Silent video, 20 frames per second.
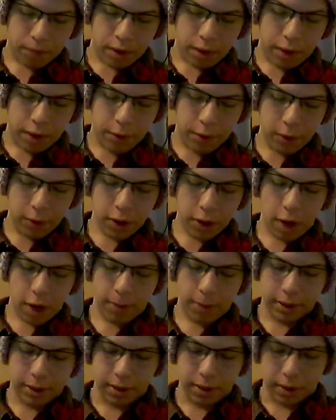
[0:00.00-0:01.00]
If your
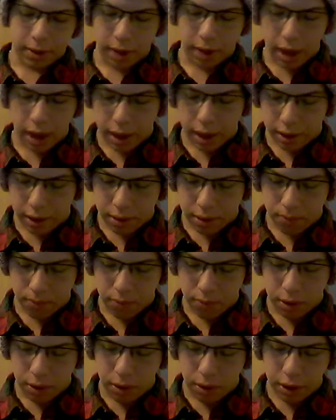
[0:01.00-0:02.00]
topic is assigned,
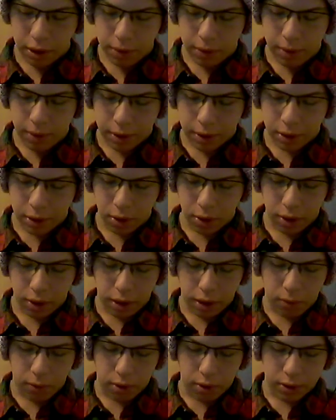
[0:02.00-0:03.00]
you need to make sure that
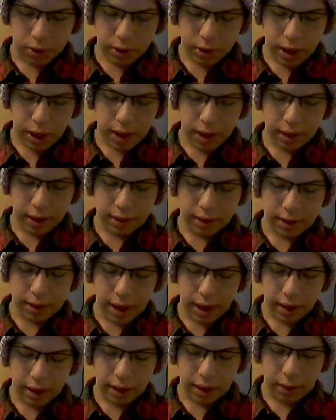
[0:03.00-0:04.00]
you understand
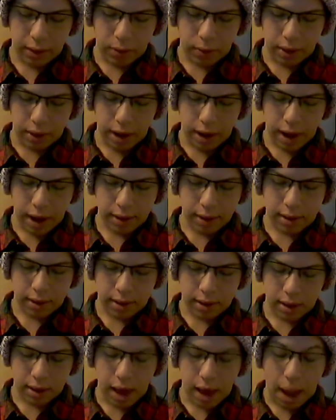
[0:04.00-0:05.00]
exactly what it
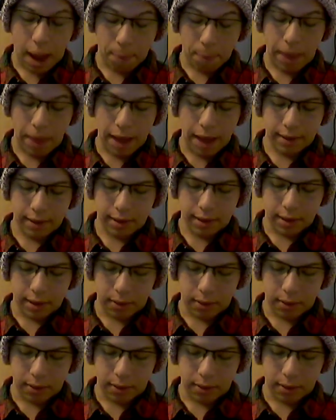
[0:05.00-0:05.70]
asks